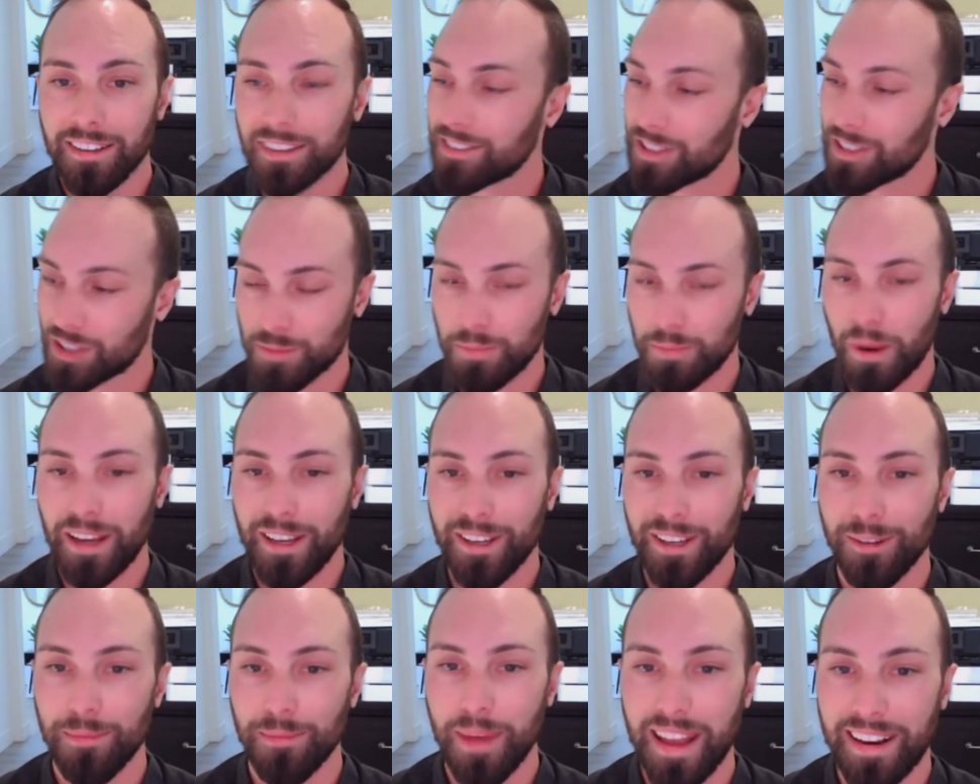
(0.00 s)
despite
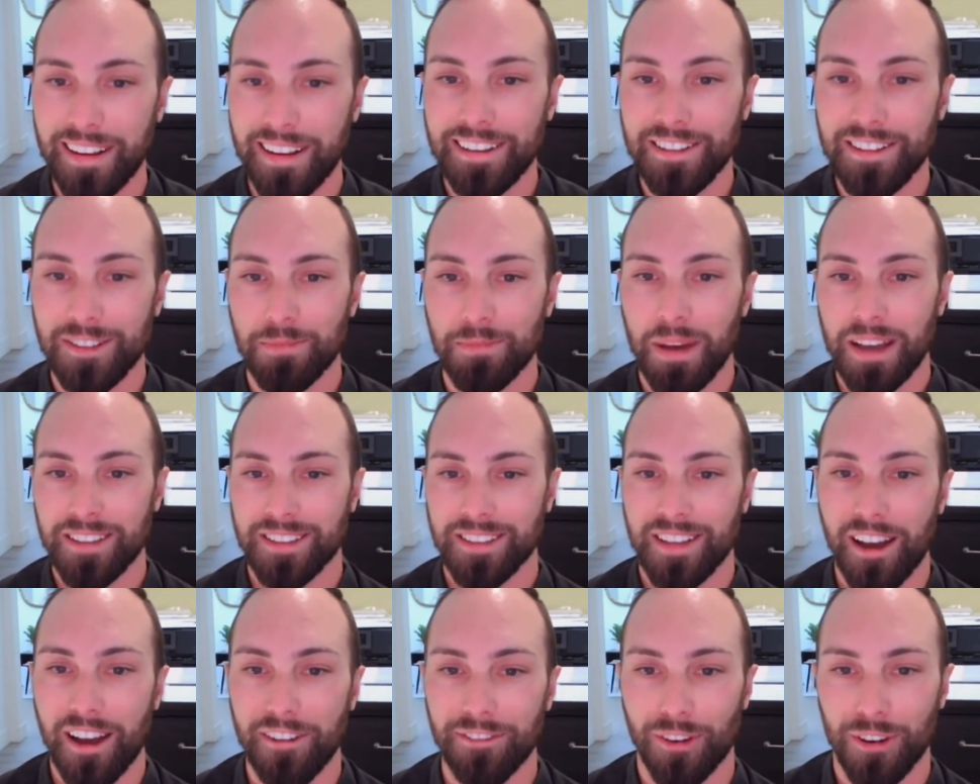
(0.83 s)
humanity's
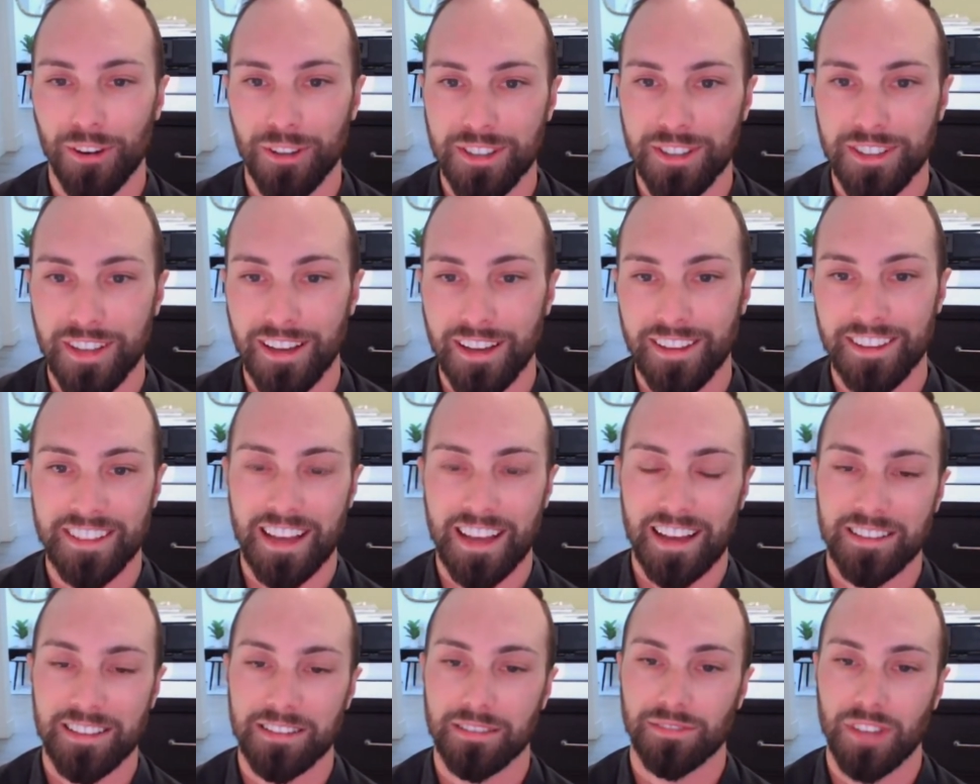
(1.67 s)
best efforts, the
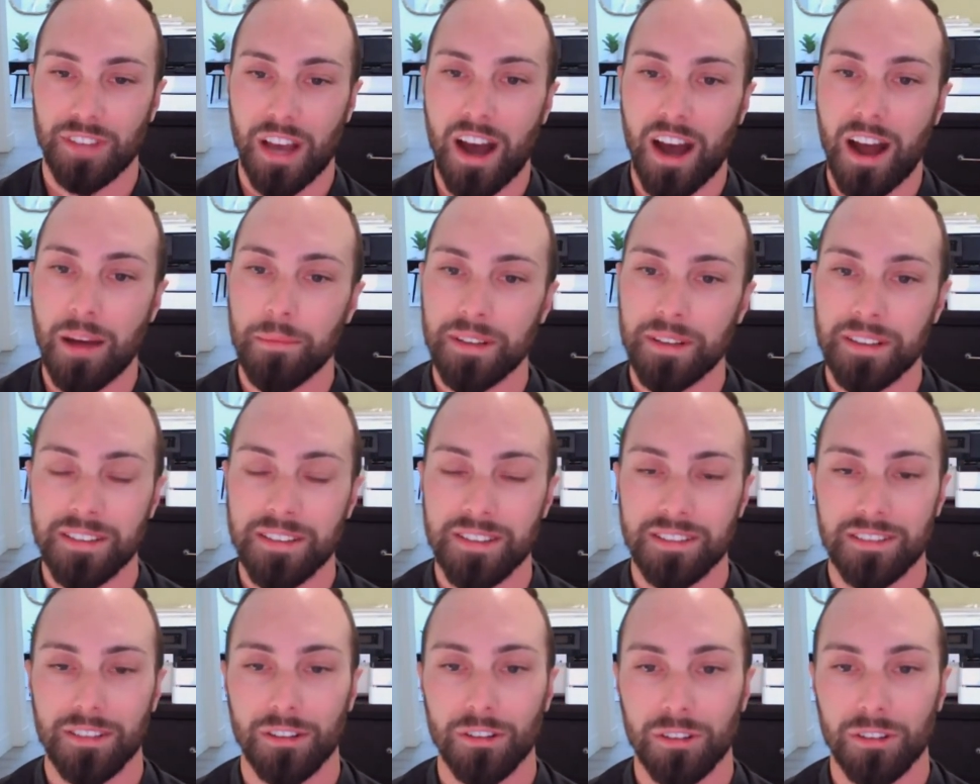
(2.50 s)
test of time, and is
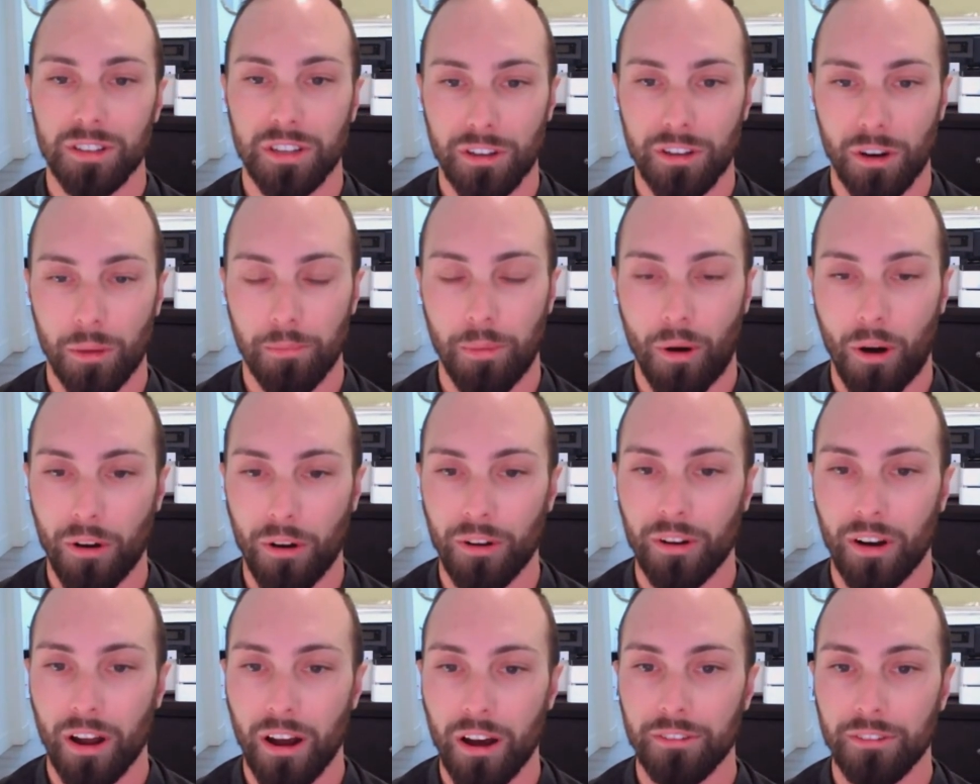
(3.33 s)
still here, a
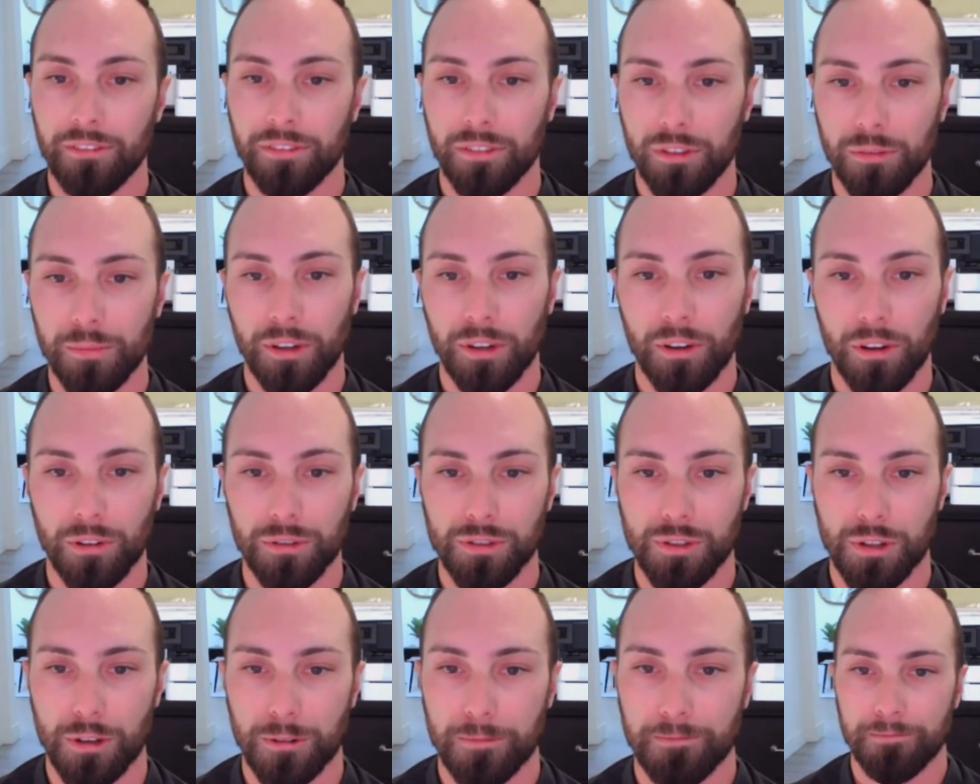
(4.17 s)
part of human culture.